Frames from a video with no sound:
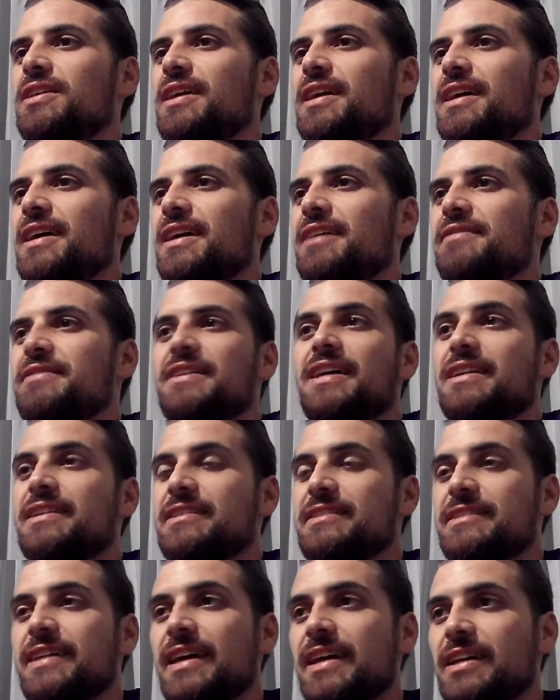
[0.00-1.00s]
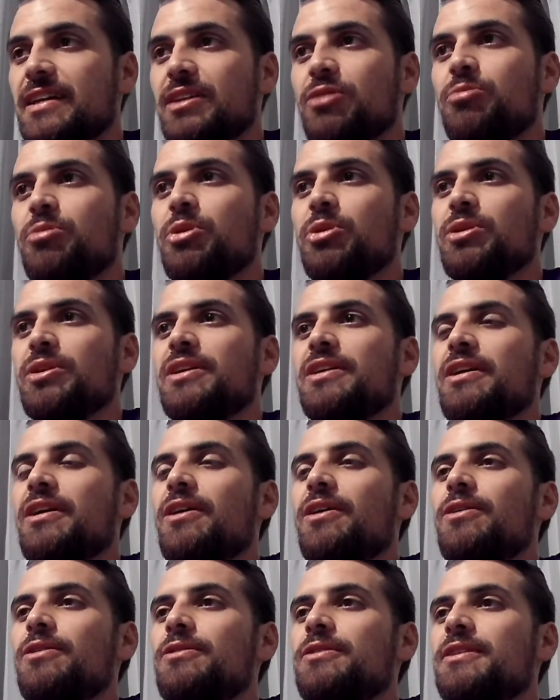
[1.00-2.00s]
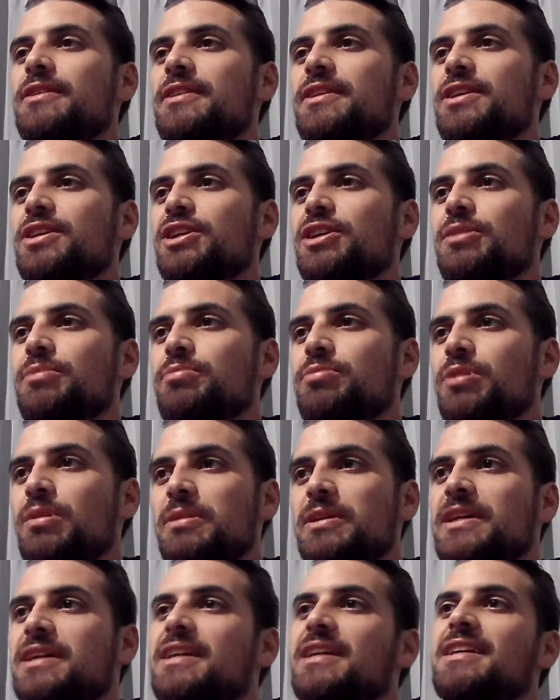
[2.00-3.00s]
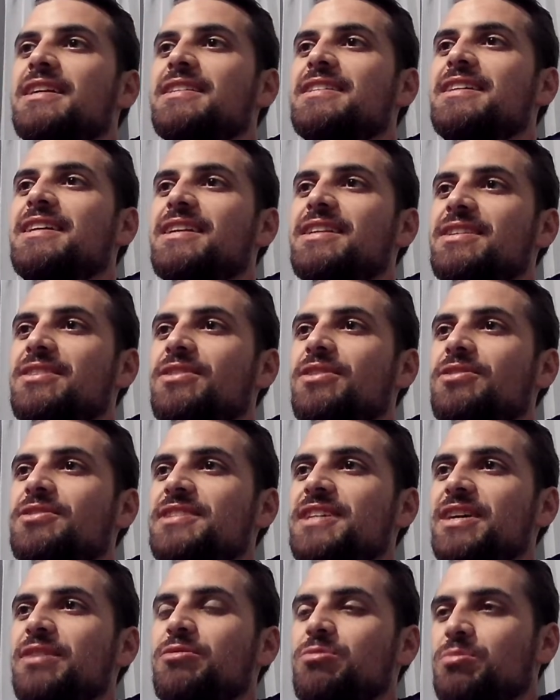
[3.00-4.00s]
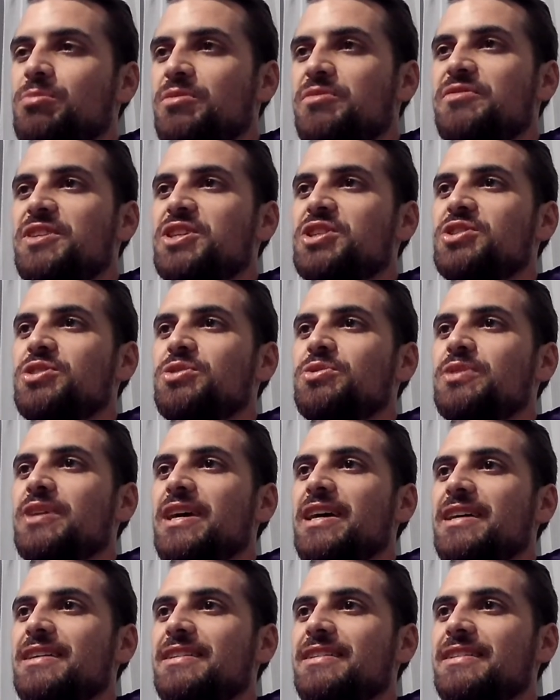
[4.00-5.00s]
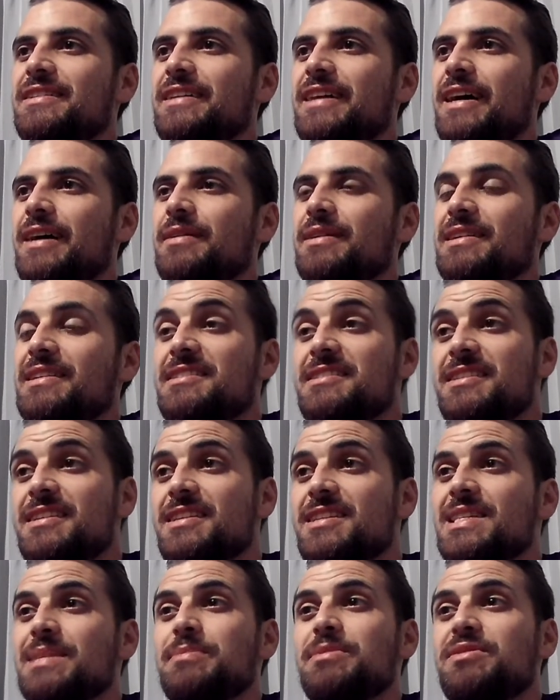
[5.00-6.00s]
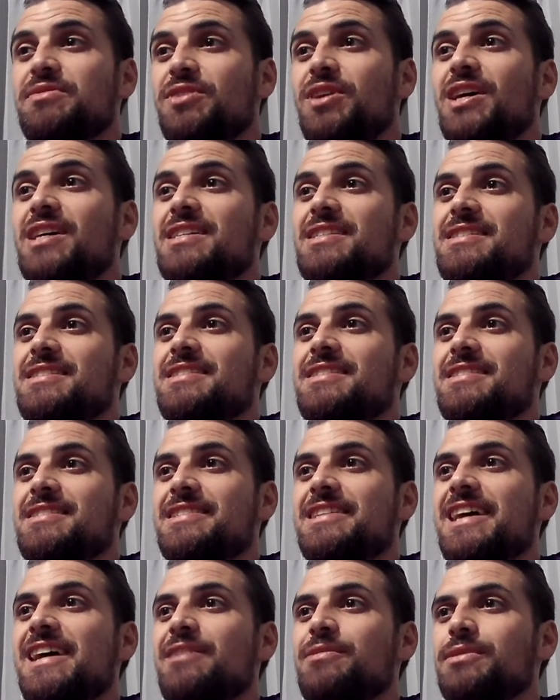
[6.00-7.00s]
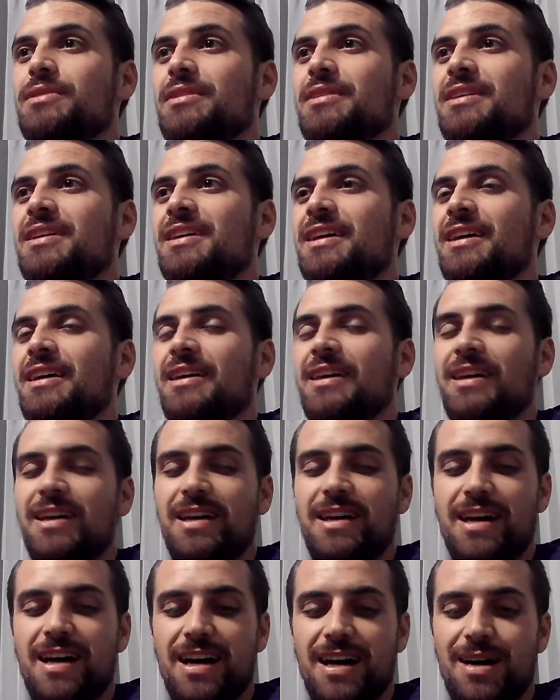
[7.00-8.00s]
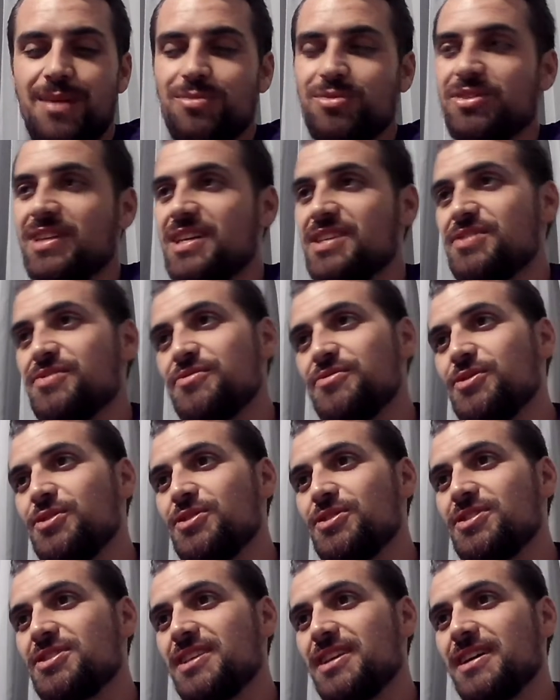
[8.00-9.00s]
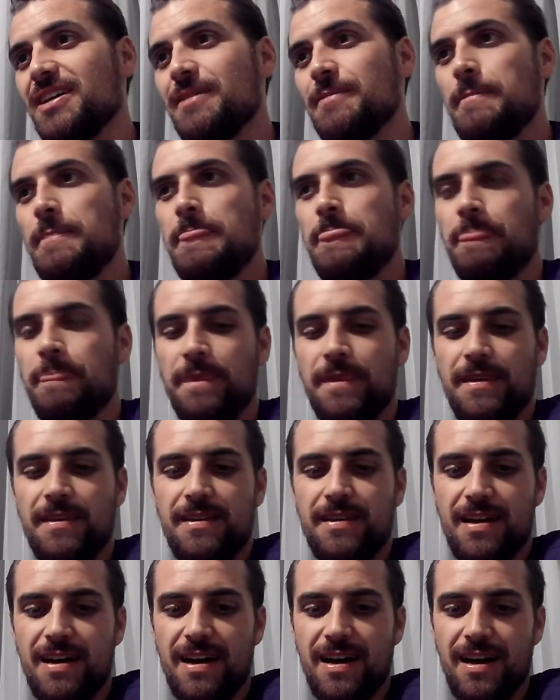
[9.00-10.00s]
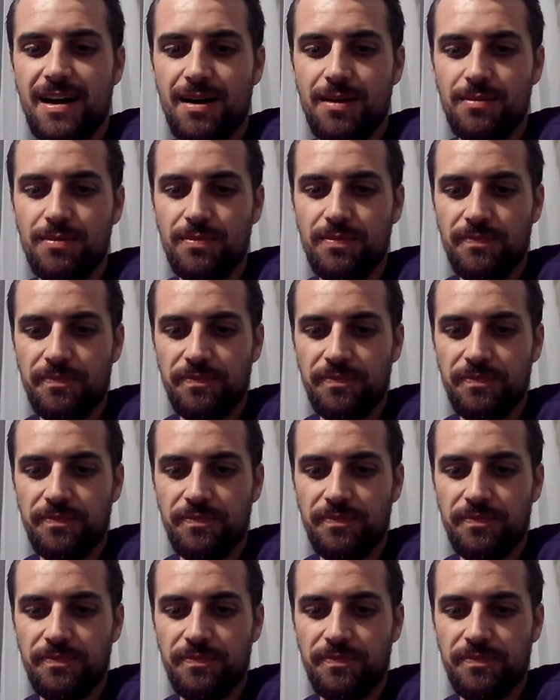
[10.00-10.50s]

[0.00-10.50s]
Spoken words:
have an understanding of the building code, then you're probably going to need to get in contact with a professional and at least get some advice to start with. So that's the first thing. Um,